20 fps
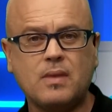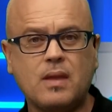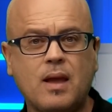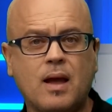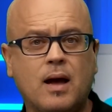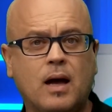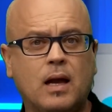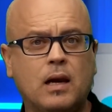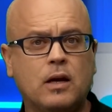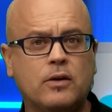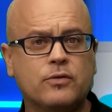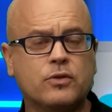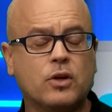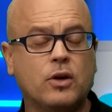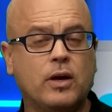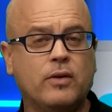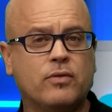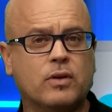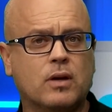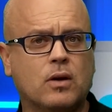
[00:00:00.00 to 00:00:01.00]
I loved her
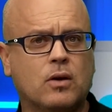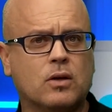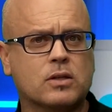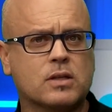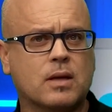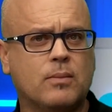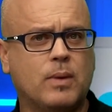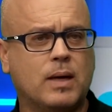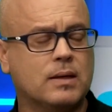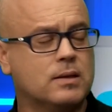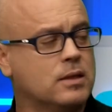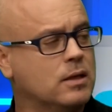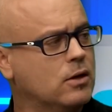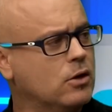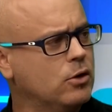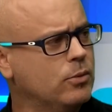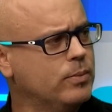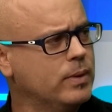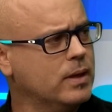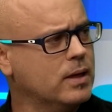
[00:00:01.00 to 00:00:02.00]
effort last time out in
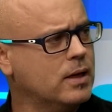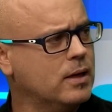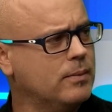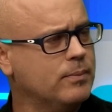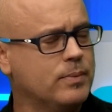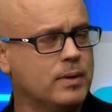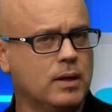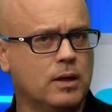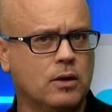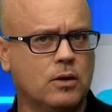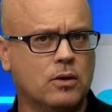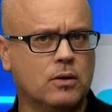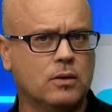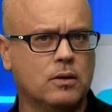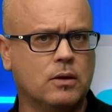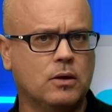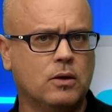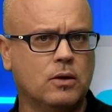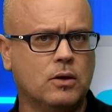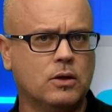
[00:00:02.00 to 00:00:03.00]
open company.
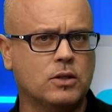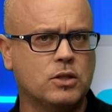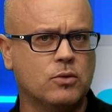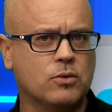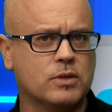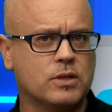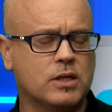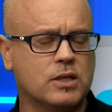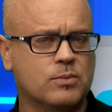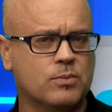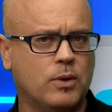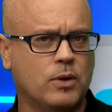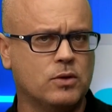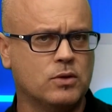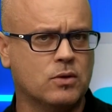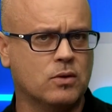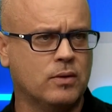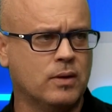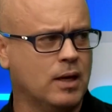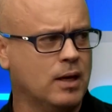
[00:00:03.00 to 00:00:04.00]
You know, she was
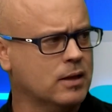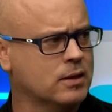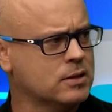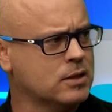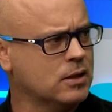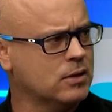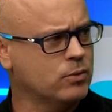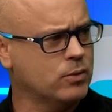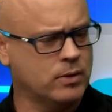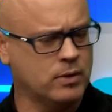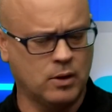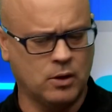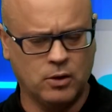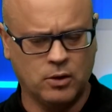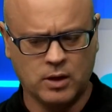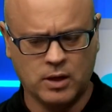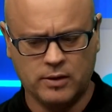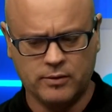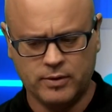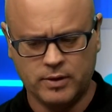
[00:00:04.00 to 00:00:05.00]
exposed on the outside with no
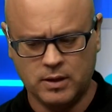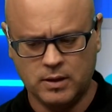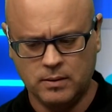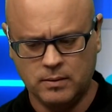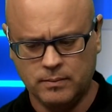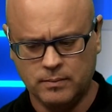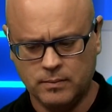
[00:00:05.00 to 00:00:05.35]
cover.